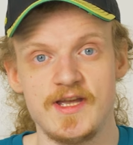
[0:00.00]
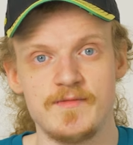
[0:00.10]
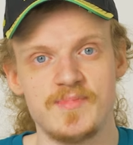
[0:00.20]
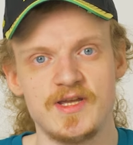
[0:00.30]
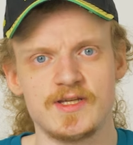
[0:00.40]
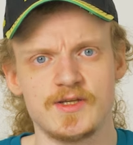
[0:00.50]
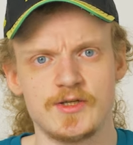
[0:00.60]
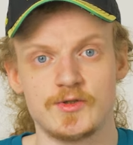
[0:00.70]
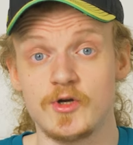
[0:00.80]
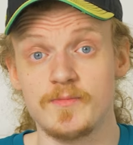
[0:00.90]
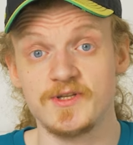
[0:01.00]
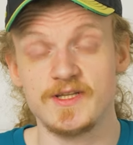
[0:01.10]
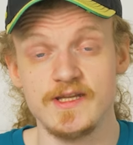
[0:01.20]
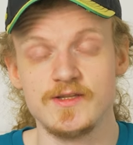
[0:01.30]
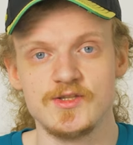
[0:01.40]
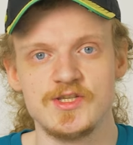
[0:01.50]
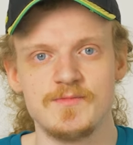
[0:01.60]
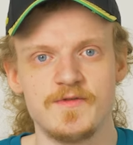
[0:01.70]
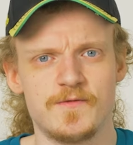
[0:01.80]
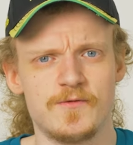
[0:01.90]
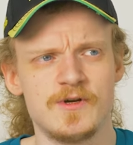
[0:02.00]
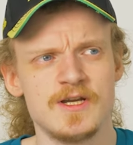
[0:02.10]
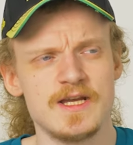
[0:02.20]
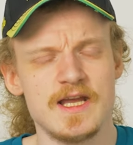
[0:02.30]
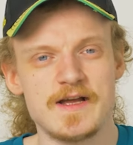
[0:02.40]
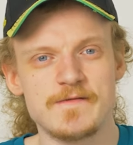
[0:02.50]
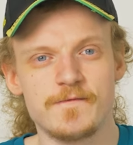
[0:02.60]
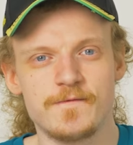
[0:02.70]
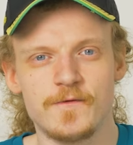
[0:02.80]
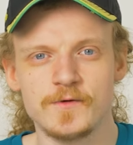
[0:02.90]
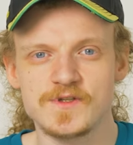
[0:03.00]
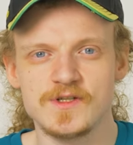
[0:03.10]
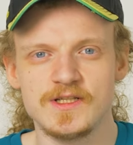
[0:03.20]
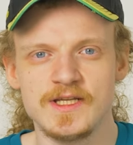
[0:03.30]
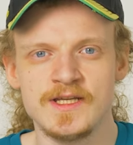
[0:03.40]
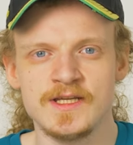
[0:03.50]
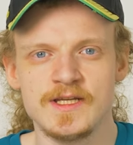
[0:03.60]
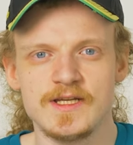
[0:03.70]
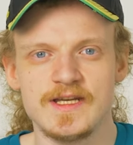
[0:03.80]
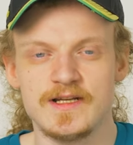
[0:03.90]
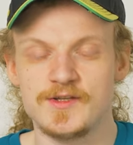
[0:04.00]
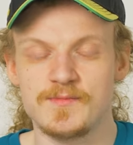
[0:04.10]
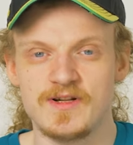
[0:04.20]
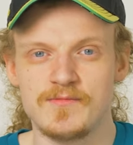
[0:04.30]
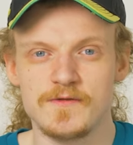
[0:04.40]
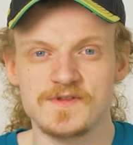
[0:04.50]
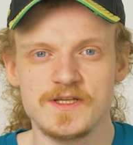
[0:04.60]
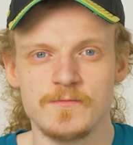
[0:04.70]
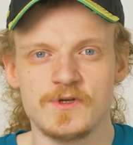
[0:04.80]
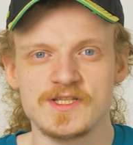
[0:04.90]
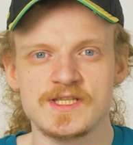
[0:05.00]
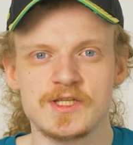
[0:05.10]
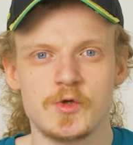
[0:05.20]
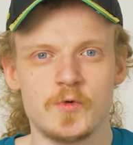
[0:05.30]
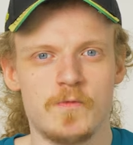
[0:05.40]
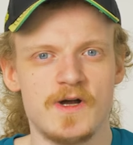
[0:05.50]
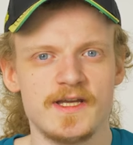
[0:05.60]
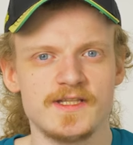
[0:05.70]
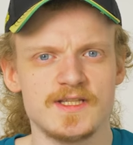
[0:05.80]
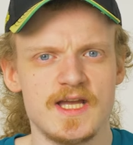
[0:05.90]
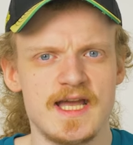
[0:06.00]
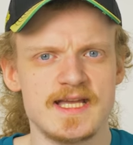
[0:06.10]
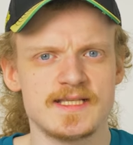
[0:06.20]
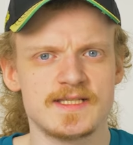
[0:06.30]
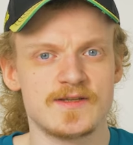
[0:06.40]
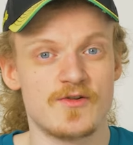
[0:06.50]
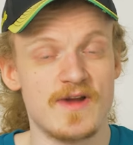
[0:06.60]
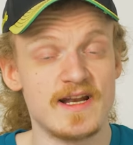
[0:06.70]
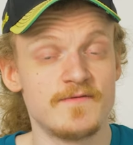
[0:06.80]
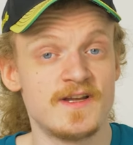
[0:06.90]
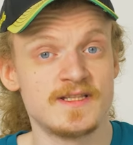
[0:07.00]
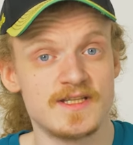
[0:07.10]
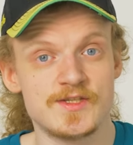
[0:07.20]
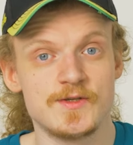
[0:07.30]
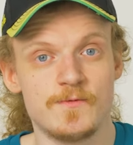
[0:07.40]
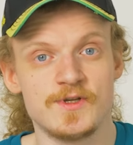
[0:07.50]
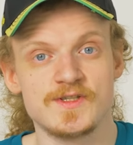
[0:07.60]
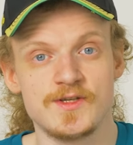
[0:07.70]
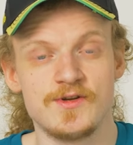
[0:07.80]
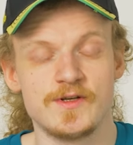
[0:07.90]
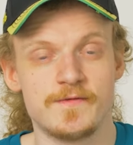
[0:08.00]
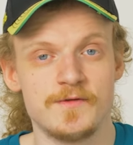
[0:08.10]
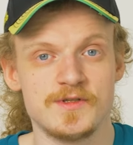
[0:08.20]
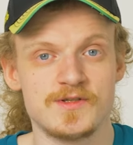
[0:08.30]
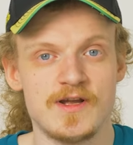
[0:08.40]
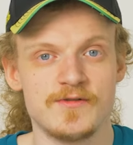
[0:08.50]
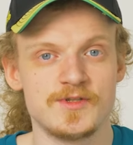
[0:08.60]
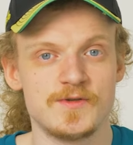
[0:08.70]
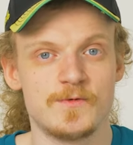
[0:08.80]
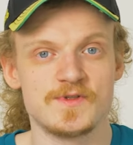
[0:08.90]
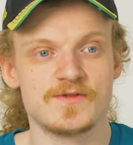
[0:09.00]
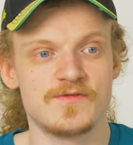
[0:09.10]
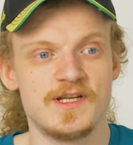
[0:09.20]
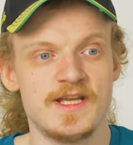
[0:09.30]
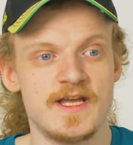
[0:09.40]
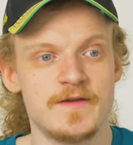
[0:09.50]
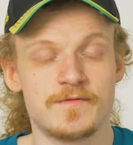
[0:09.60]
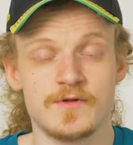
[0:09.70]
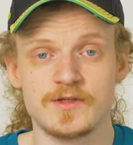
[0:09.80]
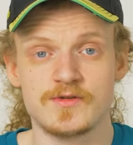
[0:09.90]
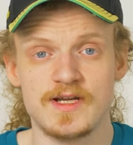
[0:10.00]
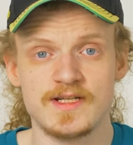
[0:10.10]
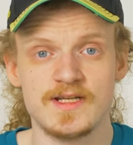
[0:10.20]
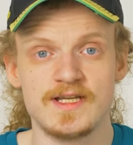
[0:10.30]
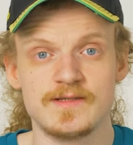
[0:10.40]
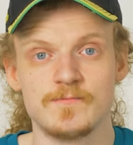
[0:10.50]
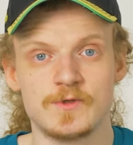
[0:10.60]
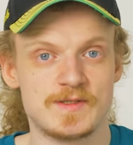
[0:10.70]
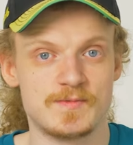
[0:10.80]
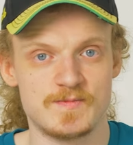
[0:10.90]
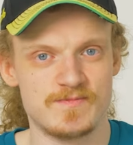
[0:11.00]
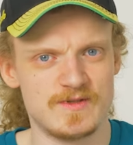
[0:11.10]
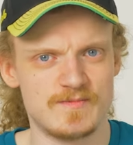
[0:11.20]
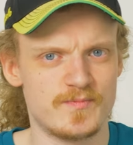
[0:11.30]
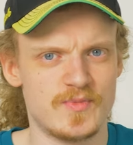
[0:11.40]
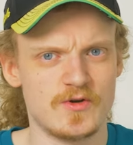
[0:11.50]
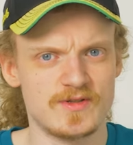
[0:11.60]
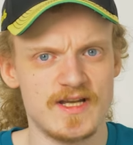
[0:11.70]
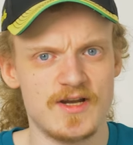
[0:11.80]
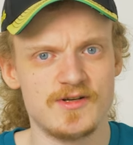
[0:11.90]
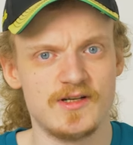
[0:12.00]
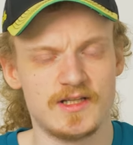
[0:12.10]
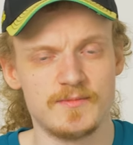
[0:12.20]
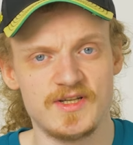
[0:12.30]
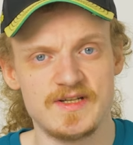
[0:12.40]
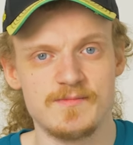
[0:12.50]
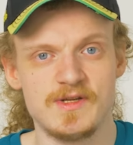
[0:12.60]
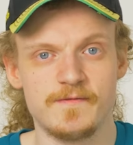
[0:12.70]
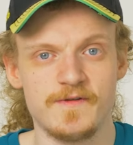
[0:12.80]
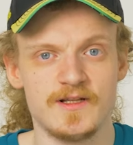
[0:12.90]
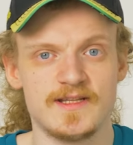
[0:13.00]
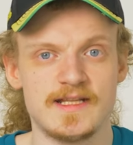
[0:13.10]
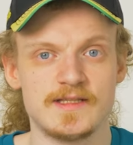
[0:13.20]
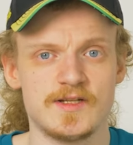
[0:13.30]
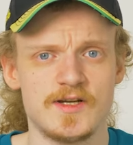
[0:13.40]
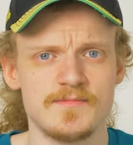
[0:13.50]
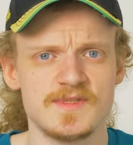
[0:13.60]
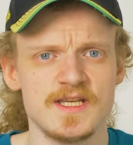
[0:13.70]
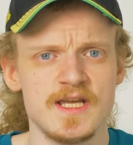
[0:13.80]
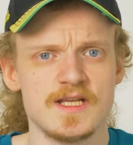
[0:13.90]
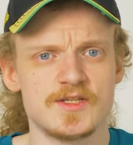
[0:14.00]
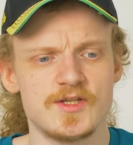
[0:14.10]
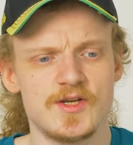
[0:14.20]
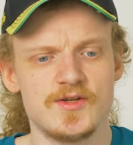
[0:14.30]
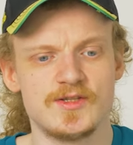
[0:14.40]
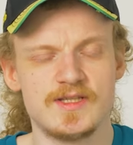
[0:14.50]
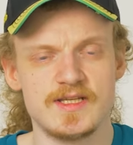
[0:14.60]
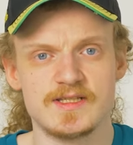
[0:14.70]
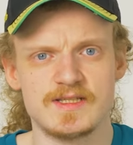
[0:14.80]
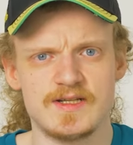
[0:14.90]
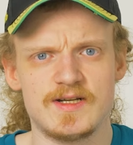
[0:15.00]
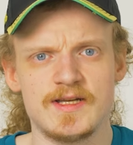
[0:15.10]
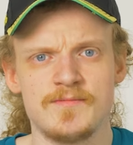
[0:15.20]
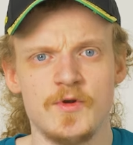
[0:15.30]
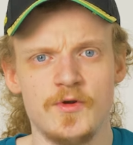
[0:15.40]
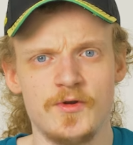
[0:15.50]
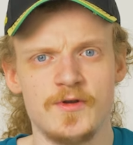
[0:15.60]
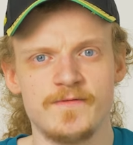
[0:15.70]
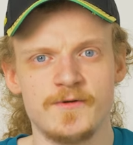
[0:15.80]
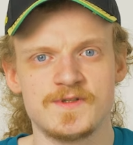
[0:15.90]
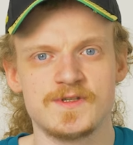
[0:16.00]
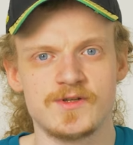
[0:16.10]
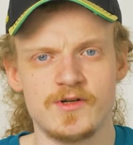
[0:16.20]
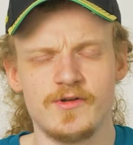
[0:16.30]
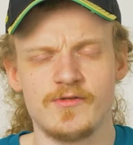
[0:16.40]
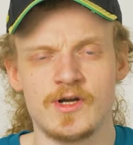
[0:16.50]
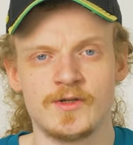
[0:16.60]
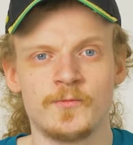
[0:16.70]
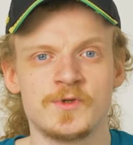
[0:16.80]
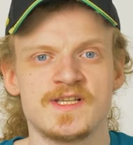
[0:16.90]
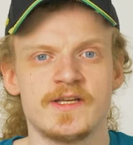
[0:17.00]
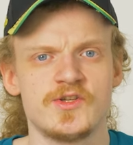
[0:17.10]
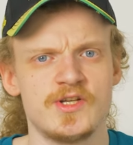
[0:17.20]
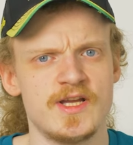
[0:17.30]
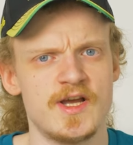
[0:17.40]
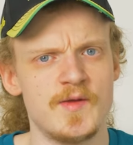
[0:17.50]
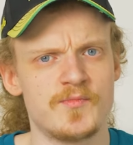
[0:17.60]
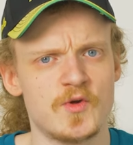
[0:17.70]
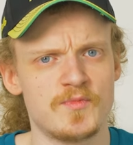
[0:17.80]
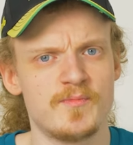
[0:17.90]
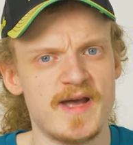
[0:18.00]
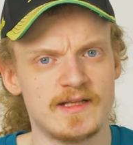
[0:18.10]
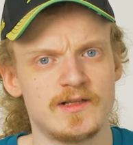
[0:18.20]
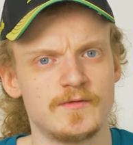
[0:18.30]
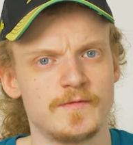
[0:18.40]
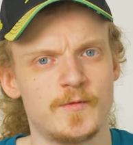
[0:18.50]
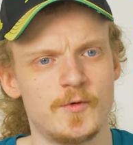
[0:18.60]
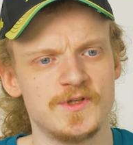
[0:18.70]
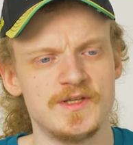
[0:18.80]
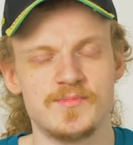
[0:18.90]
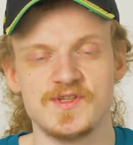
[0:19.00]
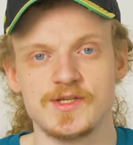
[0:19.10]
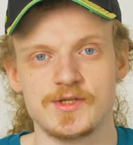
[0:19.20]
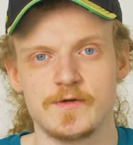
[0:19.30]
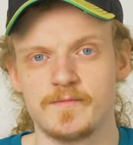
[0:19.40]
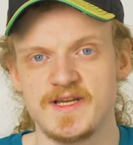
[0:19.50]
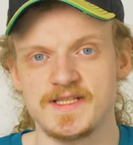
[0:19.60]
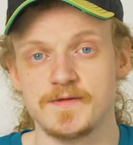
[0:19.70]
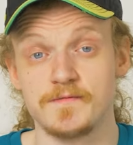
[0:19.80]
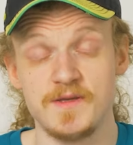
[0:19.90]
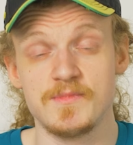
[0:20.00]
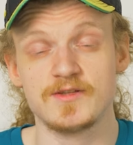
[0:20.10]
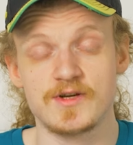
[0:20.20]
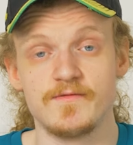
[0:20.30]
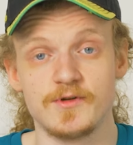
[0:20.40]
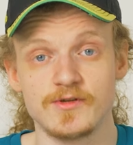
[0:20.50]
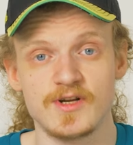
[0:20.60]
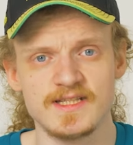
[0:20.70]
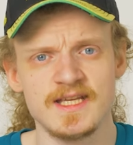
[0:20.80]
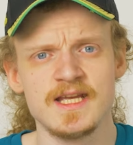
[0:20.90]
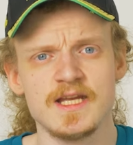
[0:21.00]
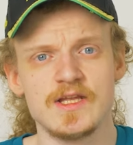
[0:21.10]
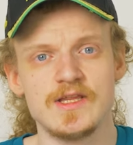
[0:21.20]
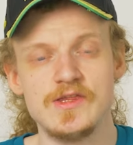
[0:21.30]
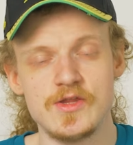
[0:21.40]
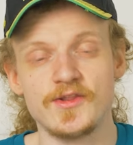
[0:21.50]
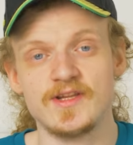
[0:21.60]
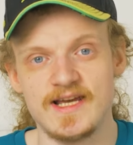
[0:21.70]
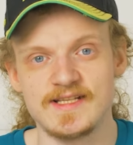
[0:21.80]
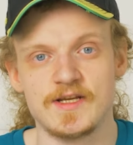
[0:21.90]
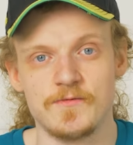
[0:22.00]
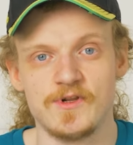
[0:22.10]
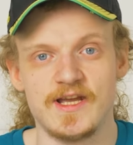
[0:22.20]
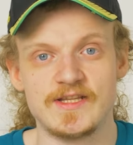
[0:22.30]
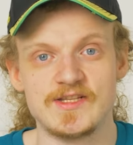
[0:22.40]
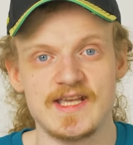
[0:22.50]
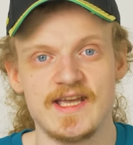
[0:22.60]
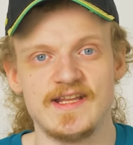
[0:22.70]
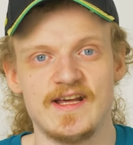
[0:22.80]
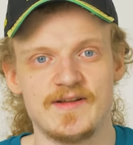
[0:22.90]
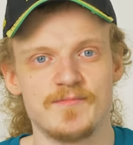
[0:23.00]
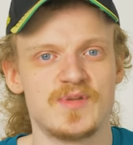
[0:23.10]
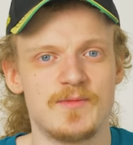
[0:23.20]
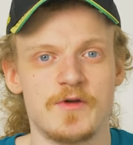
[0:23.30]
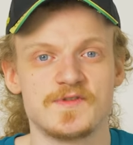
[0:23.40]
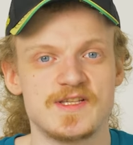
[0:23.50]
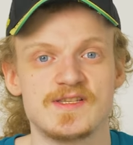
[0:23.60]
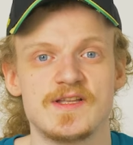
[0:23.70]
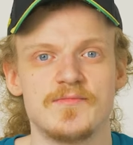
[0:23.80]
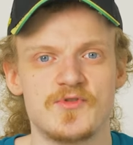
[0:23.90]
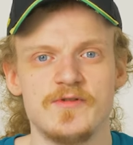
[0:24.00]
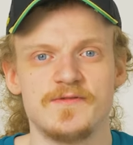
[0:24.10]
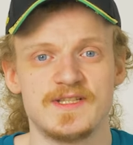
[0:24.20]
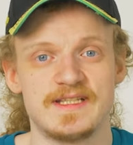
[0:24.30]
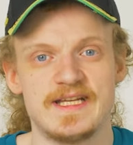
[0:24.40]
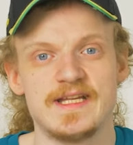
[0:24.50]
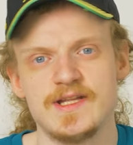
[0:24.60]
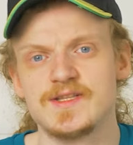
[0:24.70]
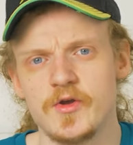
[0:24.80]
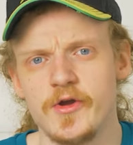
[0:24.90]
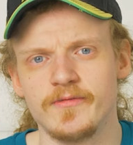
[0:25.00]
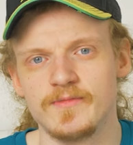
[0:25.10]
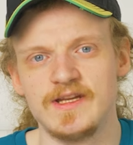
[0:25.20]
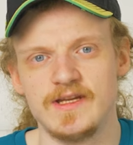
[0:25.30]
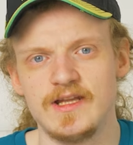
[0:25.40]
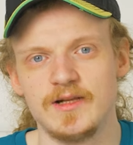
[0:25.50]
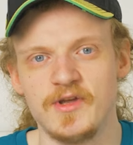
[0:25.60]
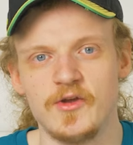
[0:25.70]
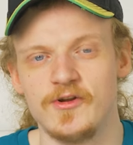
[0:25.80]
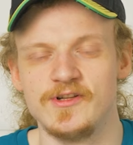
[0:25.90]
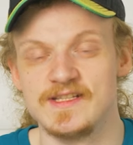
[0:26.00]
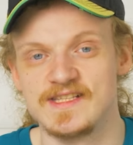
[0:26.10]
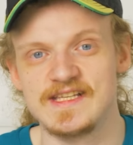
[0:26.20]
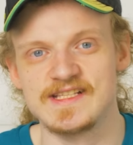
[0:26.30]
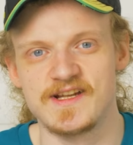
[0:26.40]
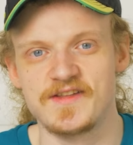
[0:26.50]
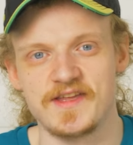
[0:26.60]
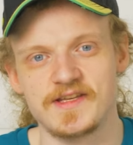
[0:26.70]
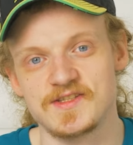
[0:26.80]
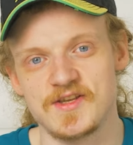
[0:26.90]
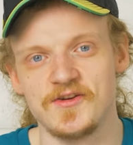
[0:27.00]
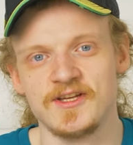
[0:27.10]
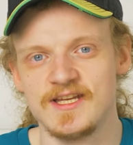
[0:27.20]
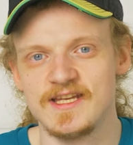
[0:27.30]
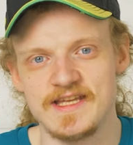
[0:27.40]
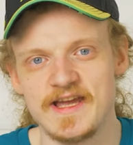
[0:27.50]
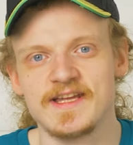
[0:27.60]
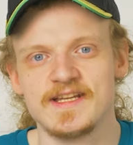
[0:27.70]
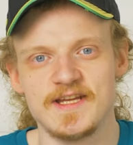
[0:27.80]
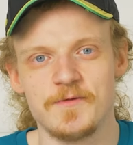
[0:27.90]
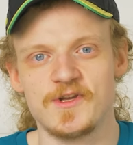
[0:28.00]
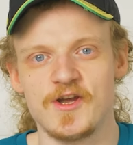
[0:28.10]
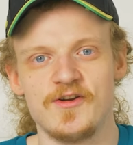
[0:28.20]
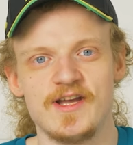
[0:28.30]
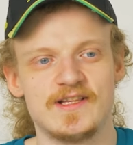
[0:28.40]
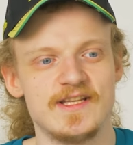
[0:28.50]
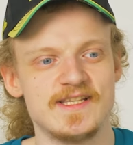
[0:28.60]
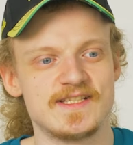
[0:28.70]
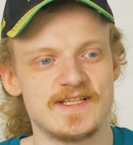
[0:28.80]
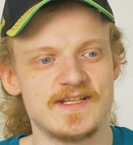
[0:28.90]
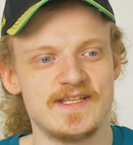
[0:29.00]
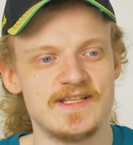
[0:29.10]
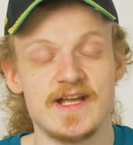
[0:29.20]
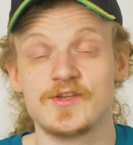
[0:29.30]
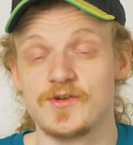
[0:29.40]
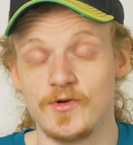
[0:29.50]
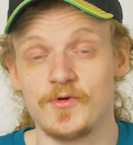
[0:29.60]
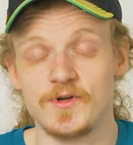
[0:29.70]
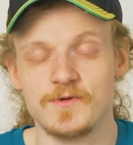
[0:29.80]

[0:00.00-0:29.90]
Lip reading: a big topic in GB4, unfortunately, Alicia Palmowski wasn't quite as relevant as she was during the first round. She wasn't really a front runner and was bogged down a little bit in the midfield at times. So this time, her versus Chloe Grant was actually a proper battle for the position of best female driver on the grid. Nonetheless, I would like to say that Palmowski still proved it's her. It'll be her this season, I think. So yeah, there we go. At least the natural order